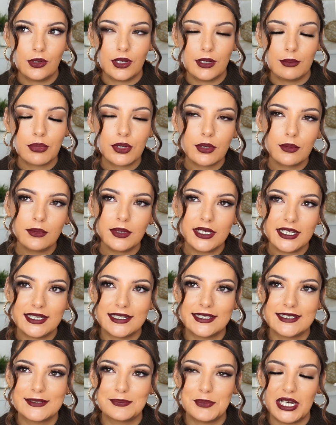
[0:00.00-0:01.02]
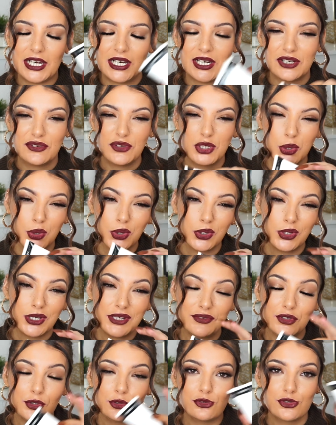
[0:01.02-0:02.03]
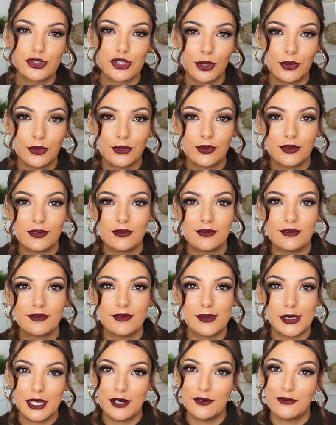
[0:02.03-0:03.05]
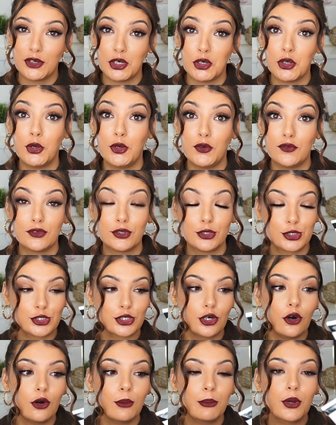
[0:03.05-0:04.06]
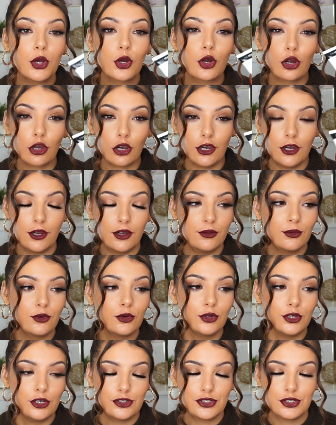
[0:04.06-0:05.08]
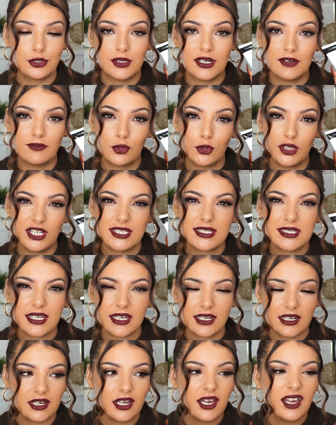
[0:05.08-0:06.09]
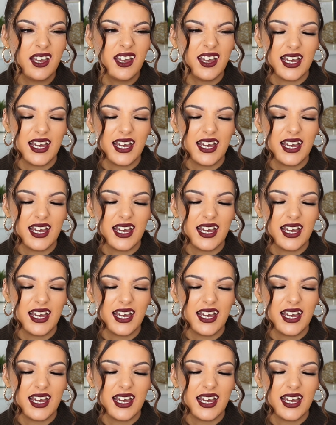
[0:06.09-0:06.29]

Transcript: It probably is better if you don't love an over-the-top glow, or you do have oily skin.